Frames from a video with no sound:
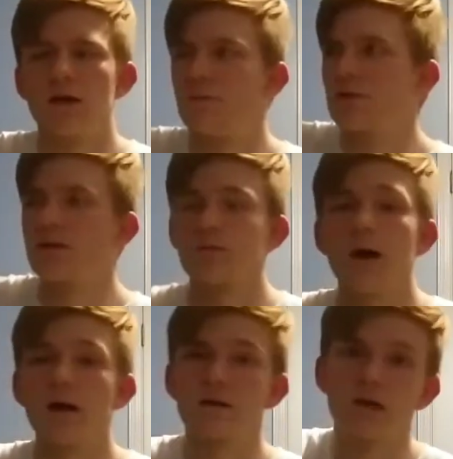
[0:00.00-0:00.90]
And when you hit the
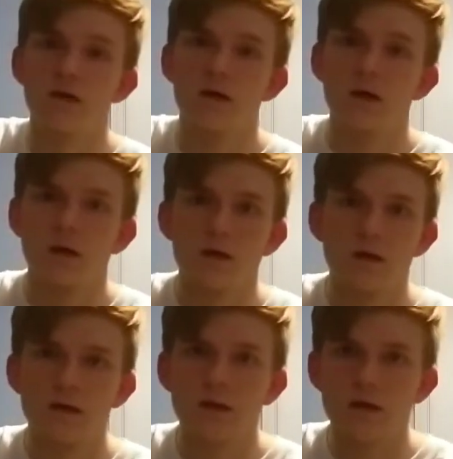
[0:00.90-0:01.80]
pocket,
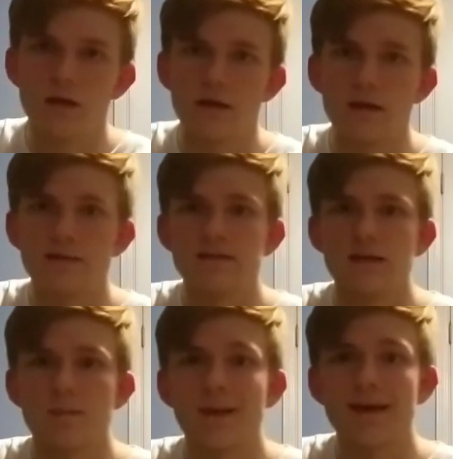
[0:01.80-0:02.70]
it hits
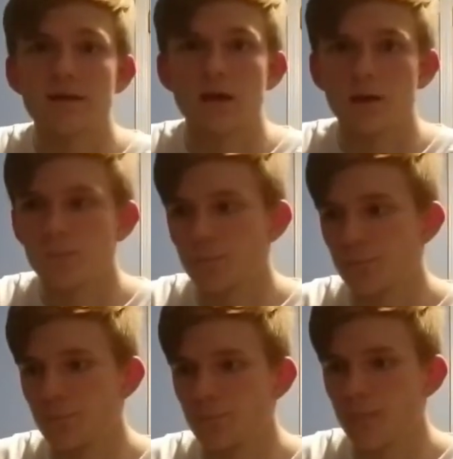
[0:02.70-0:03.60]
like a pancake.
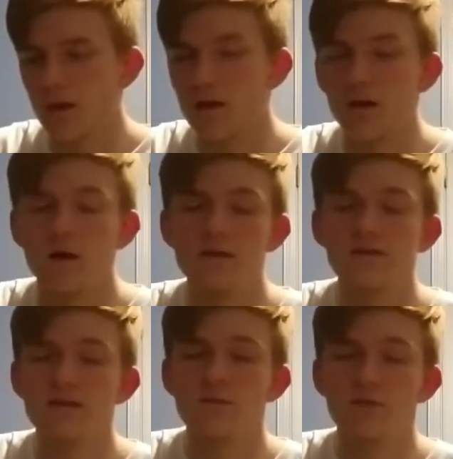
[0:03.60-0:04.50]

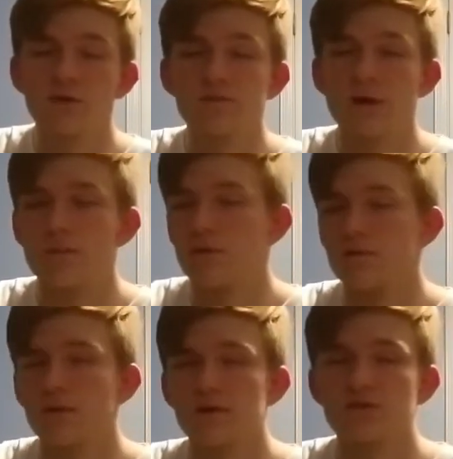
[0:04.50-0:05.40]
Honestly, with those
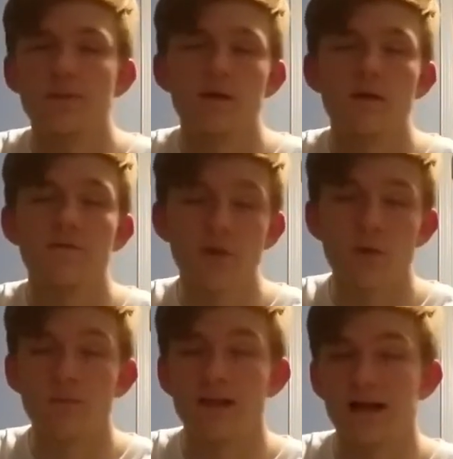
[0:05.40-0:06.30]
bowling balls, you're better off
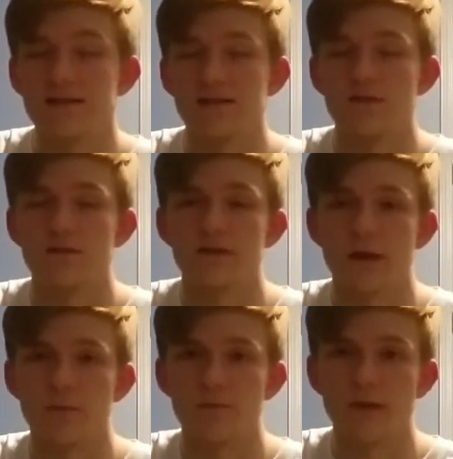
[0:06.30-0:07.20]
throwing plastic
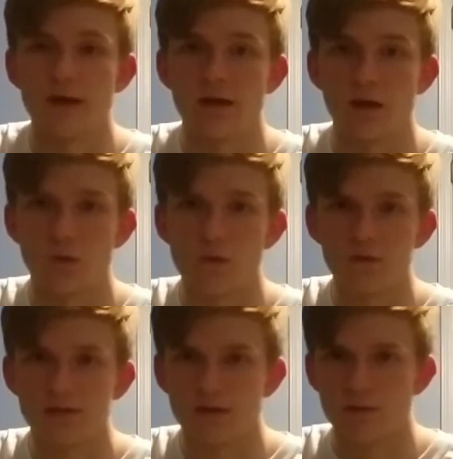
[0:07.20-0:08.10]
urethane with pancake
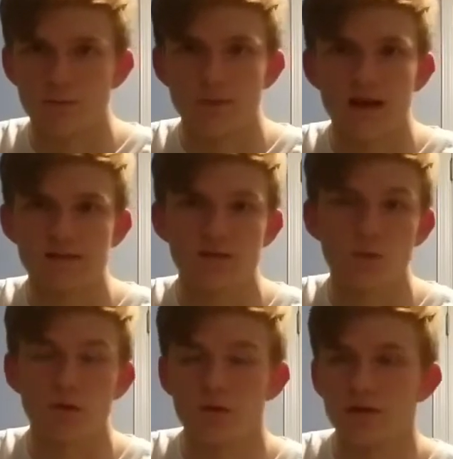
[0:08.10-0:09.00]
cores in them, or plastic
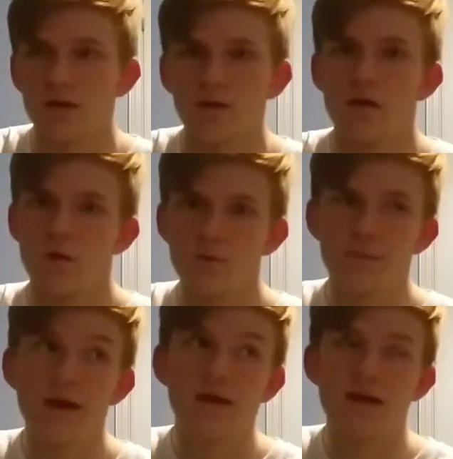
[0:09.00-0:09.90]
or urethane with
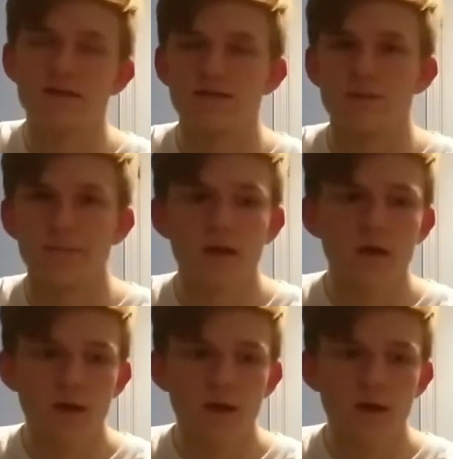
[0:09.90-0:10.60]
pancakes in them.